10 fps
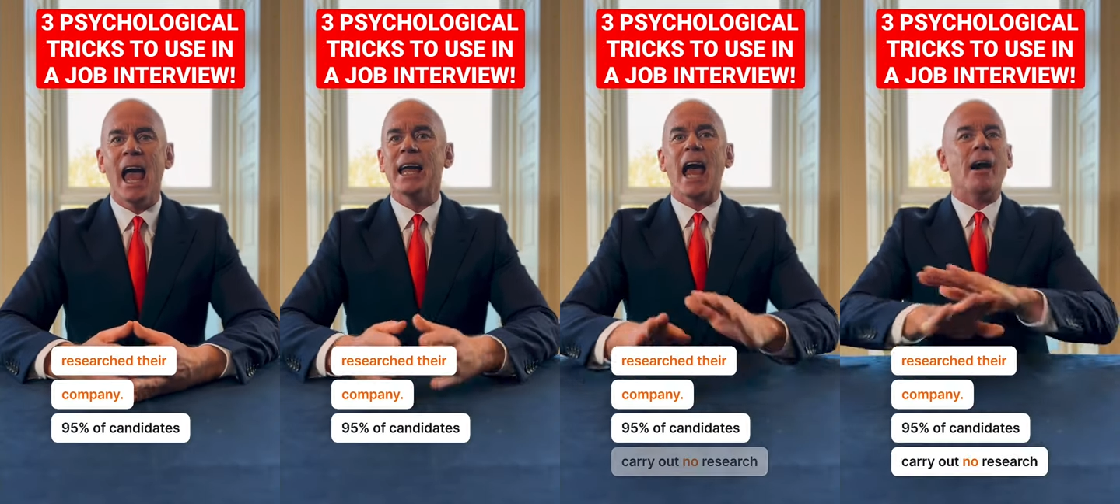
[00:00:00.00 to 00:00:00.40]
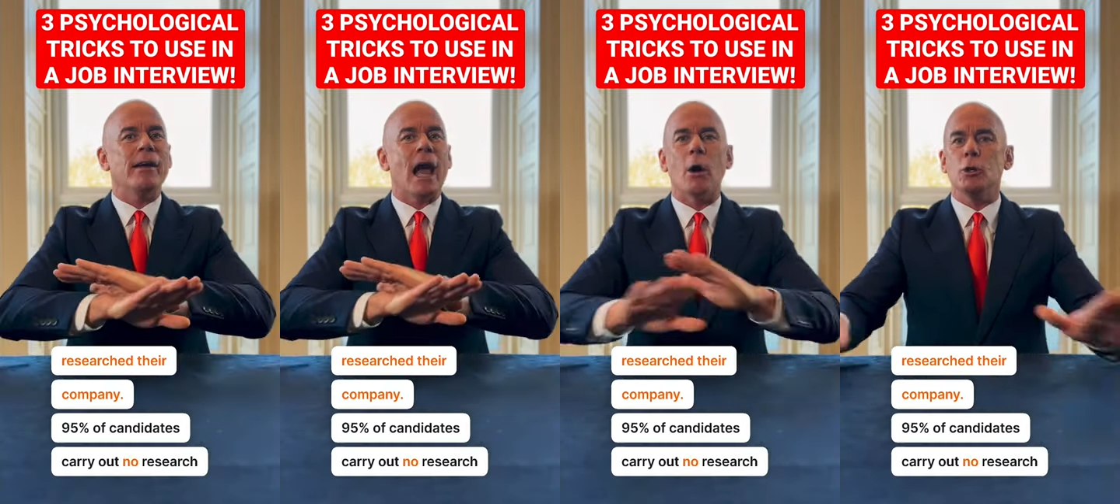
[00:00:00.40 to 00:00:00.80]
carry
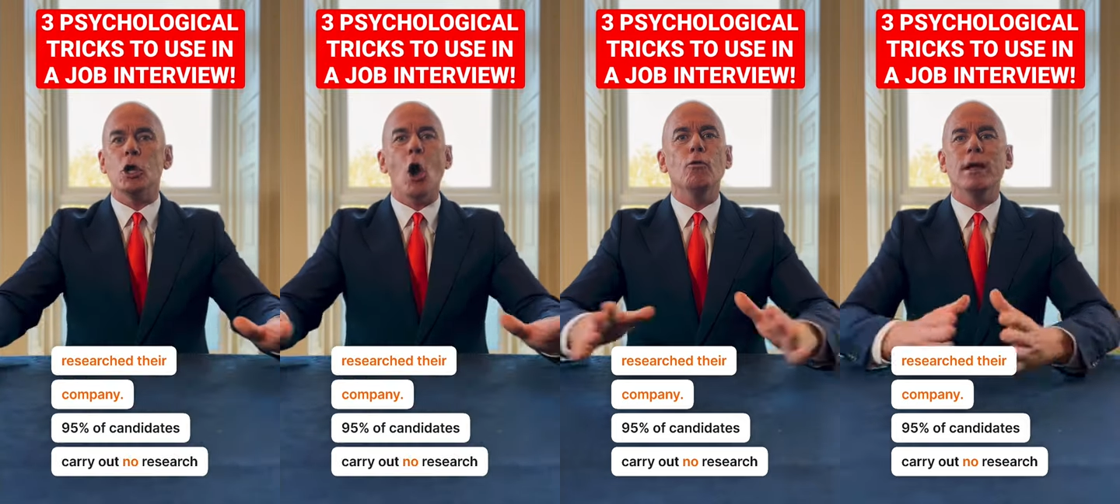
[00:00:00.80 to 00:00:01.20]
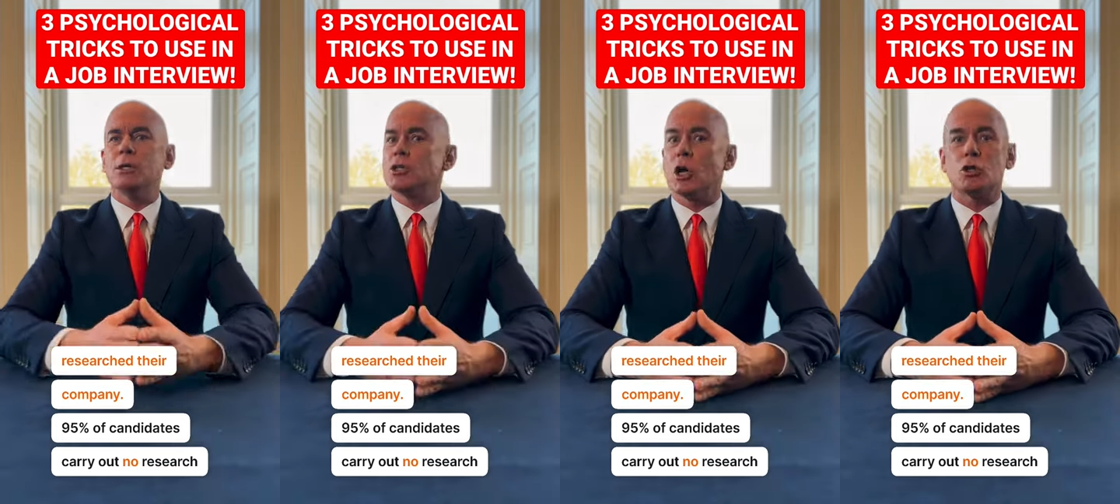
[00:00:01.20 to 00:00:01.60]
out no
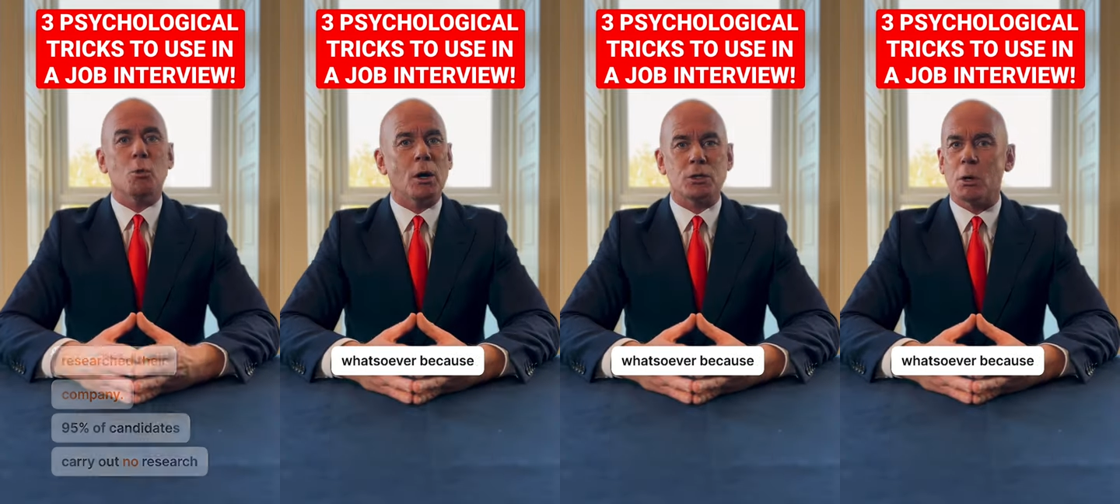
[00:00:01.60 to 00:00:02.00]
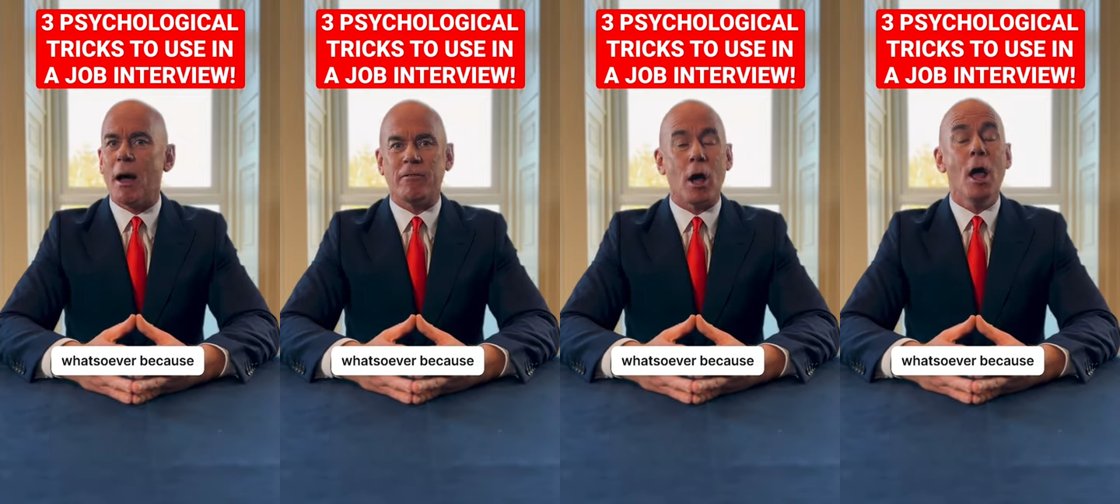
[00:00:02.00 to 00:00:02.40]
research
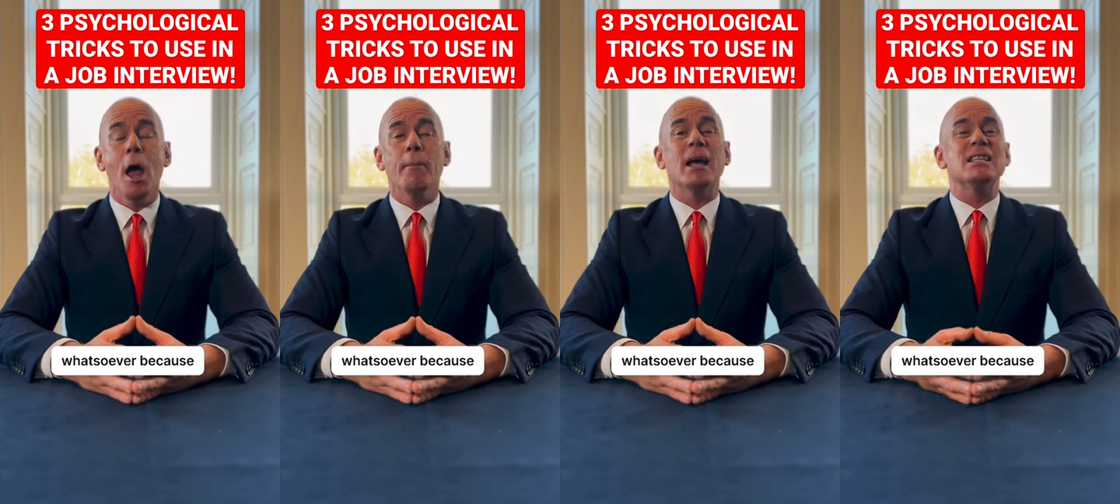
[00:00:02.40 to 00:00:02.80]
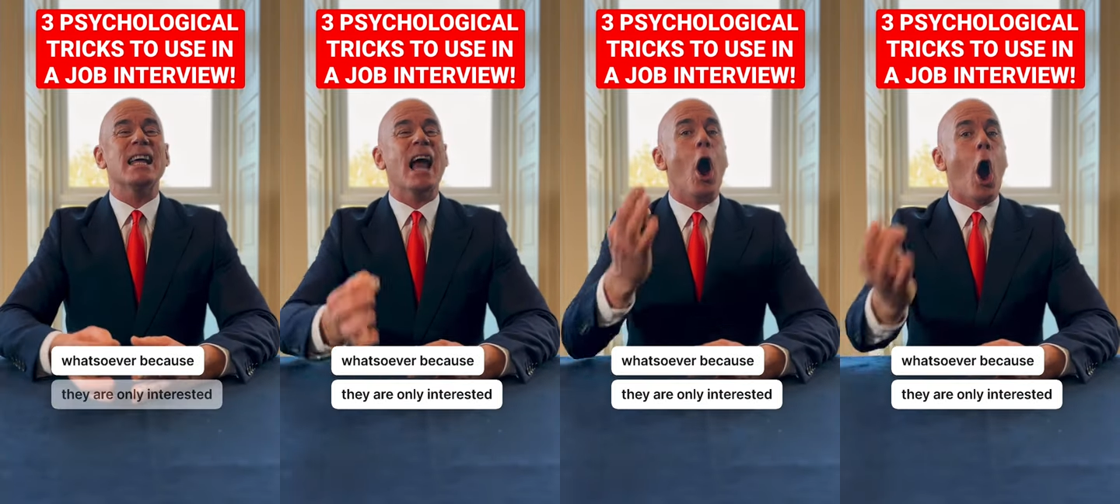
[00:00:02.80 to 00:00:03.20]
whatsoever because
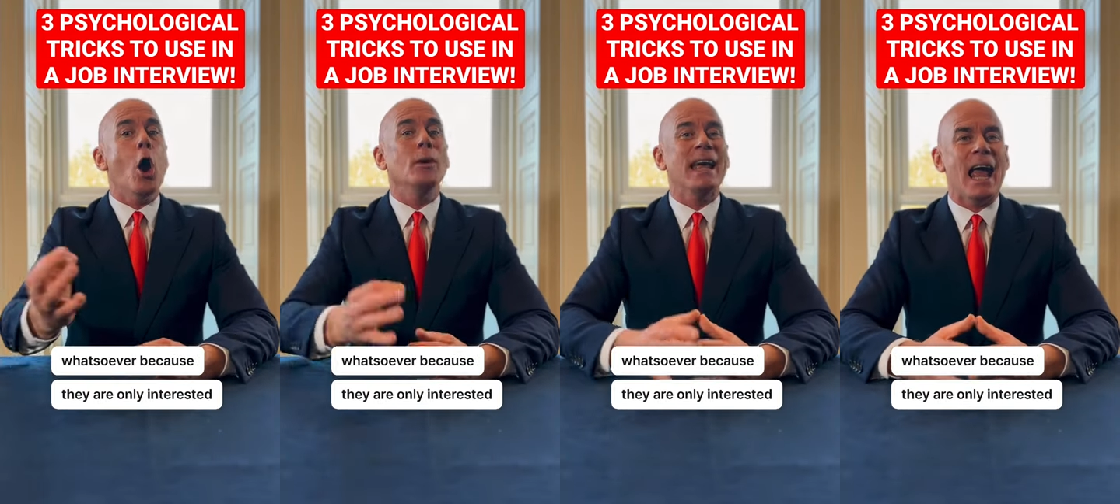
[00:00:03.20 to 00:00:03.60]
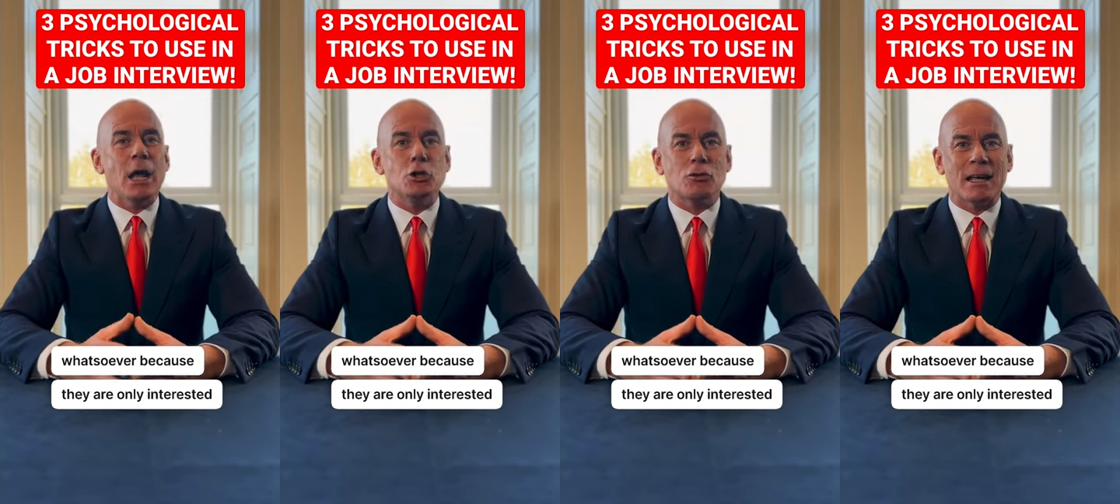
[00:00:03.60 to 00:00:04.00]
they are only
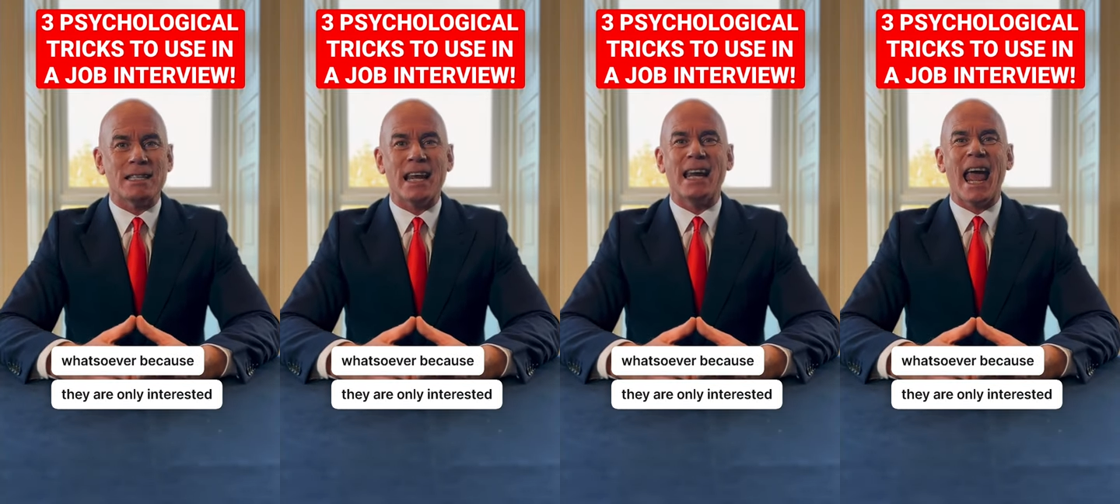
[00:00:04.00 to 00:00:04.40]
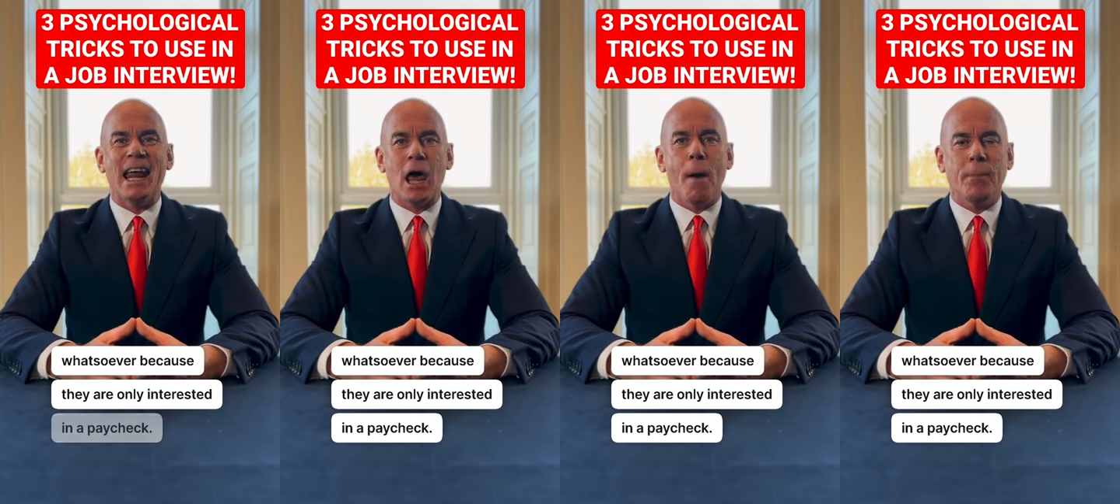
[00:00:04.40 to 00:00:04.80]
interested
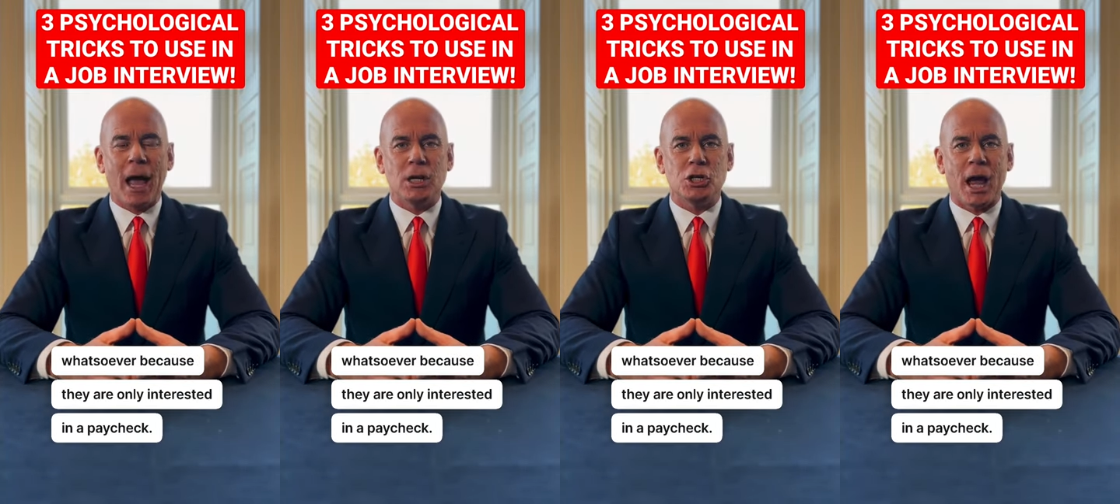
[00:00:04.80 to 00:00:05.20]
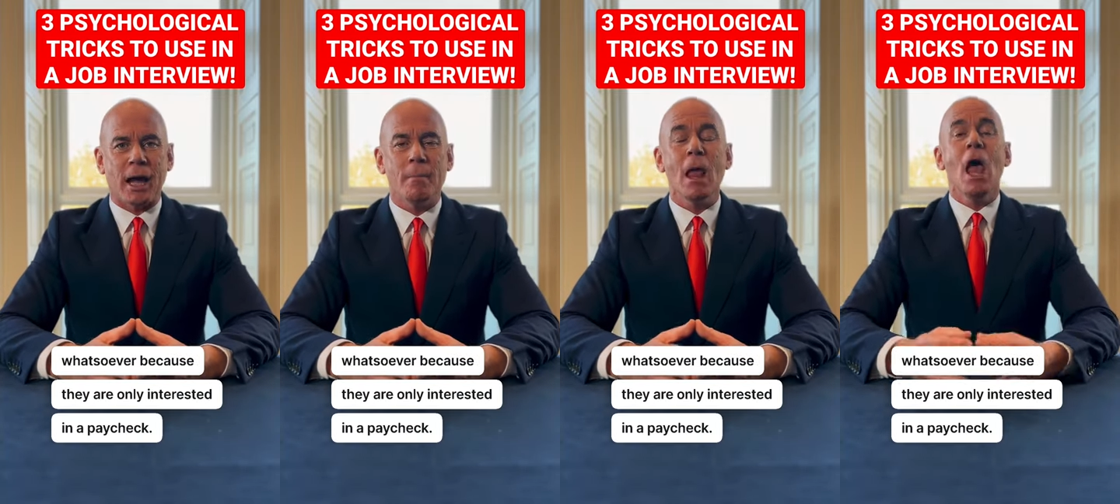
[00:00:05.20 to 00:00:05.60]
in a paycheck.